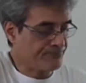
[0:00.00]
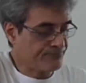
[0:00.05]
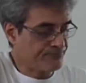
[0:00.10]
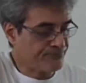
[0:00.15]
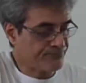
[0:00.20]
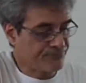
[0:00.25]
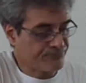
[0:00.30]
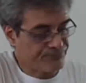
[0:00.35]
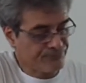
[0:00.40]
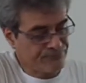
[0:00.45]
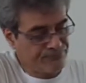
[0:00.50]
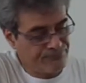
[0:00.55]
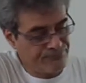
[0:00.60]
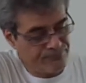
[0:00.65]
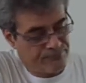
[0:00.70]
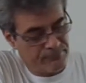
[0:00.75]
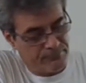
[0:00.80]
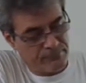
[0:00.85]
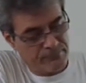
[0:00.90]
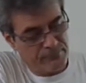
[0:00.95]

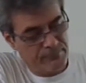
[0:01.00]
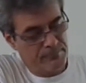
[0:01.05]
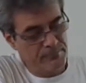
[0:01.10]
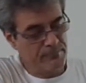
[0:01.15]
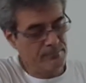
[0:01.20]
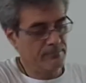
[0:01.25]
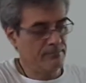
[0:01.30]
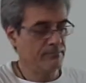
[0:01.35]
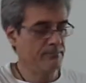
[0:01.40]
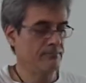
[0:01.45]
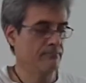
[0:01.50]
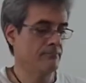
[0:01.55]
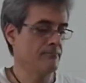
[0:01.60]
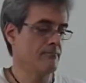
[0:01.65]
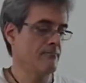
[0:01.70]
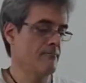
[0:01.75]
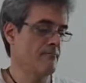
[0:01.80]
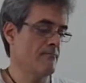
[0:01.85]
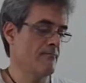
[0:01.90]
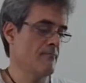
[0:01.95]

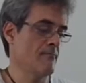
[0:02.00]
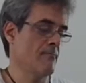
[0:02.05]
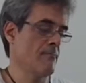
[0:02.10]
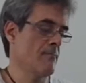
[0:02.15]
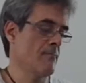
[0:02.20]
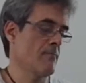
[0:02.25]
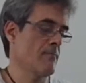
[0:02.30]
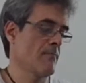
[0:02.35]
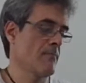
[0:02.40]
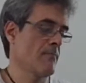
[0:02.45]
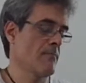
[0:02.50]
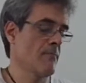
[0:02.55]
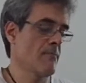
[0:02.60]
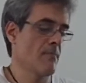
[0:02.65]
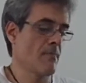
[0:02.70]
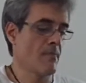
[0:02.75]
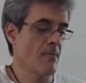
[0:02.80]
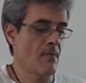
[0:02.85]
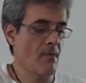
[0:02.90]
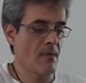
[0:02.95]

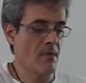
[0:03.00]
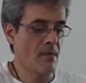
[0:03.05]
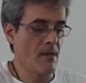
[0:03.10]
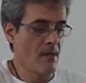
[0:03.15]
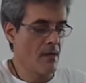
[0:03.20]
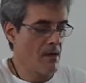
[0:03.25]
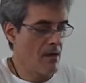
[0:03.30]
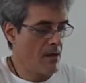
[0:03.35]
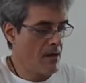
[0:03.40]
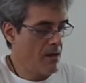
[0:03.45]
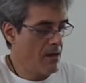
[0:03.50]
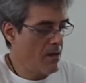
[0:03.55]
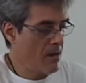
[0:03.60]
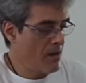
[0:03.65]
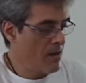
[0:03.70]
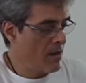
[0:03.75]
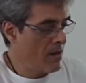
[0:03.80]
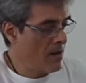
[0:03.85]
Nobody speaks.